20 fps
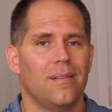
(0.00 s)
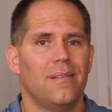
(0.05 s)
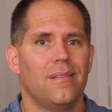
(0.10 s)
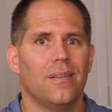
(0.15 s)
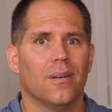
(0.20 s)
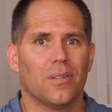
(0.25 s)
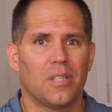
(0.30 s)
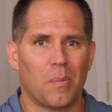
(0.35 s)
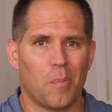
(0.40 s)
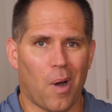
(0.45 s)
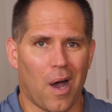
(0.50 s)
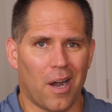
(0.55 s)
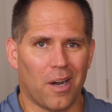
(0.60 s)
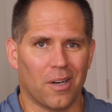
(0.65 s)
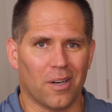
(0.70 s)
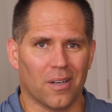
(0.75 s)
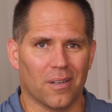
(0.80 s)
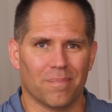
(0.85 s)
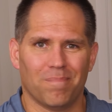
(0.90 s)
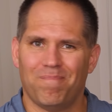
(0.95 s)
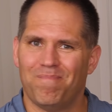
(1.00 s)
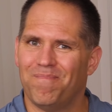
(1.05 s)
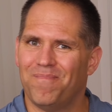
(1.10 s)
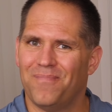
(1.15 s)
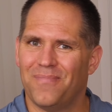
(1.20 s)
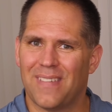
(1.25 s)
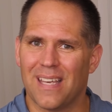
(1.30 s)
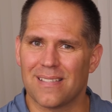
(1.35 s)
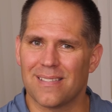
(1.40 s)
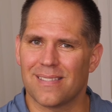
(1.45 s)
Tilting monitor
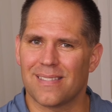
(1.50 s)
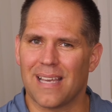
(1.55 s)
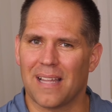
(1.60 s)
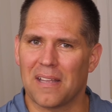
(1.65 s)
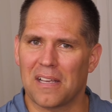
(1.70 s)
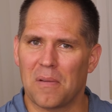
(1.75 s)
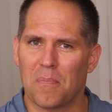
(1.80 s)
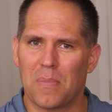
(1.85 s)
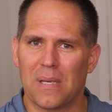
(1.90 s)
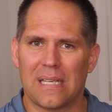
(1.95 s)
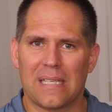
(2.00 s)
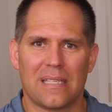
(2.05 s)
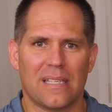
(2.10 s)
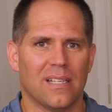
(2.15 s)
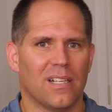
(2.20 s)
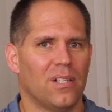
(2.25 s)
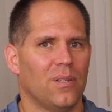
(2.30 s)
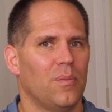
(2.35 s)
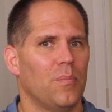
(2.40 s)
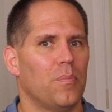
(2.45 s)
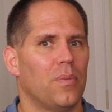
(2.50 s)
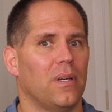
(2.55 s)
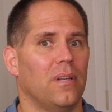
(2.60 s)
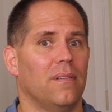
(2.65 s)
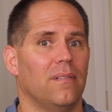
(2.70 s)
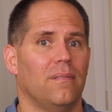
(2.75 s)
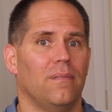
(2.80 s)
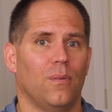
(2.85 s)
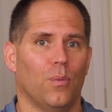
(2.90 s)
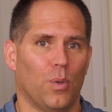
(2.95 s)
doesn't sound like a big deal, but
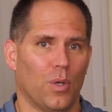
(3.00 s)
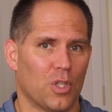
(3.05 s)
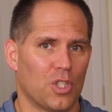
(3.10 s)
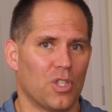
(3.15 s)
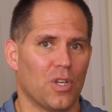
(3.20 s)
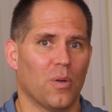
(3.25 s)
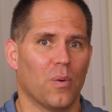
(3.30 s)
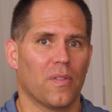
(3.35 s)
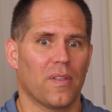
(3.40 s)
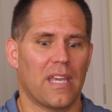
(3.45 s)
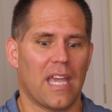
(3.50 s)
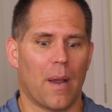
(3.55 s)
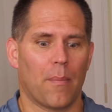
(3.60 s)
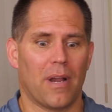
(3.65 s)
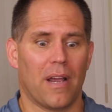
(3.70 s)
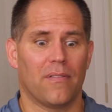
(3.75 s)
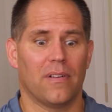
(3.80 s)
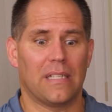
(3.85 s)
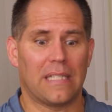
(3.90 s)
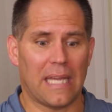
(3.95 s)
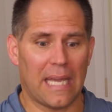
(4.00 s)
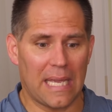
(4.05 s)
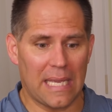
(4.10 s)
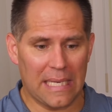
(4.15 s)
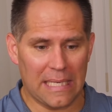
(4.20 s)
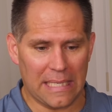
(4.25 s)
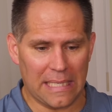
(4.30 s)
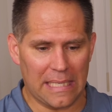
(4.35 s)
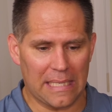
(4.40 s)
when you're shooting with camera every day, it